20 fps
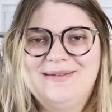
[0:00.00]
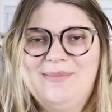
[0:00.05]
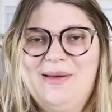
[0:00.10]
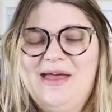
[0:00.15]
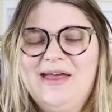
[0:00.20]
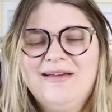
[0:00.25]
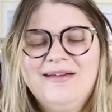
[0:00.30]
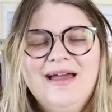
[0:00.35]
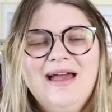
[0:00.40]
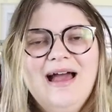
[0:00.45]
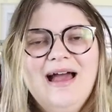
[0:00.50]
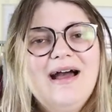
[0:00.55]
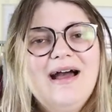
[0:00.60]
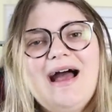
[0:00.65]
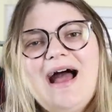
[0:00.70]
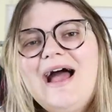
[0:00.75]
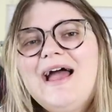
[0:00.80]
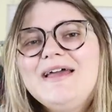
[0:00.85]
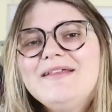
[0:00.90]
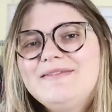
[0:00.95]
But
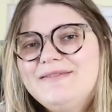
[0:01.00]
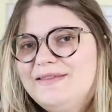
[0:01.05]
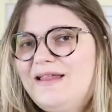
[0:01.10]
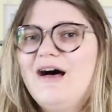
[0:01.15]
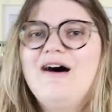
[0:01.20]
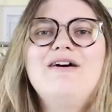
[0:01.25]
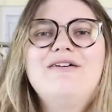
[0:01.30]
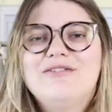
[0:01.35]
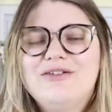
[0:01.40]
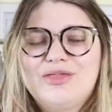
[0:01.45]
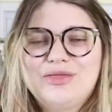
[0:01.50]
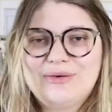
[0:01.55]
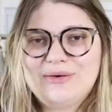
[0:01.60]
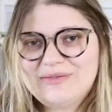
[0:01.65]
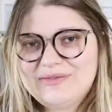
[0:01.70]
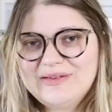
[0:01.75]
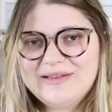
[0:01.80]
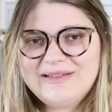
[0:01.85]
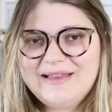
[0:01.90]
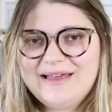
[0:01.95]
I love
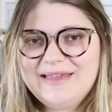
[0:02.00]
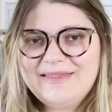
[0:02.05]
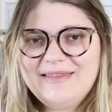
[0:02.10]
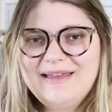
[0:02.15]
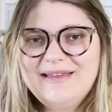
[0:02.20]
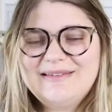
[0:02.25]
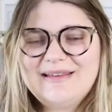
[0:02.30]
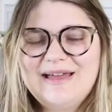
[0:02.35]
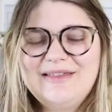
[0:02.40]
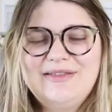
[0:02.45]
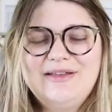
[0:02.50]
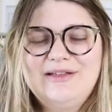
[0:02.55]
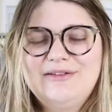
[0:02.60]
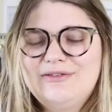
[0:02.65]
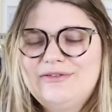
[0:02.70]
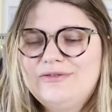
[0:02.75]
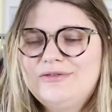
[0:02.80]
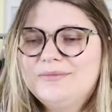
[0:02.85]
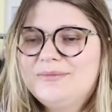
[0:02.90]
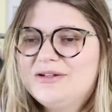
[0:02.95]
thrifting like this. I think it's
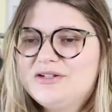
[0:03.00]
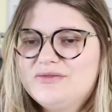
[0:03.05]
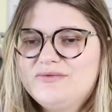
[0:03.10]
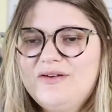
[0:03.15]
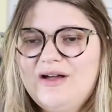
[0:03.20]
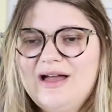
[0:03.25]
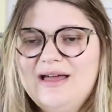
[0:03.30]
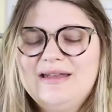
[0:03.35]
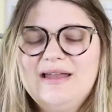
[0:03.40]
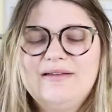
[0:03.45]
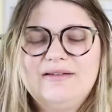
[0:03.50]
so much fun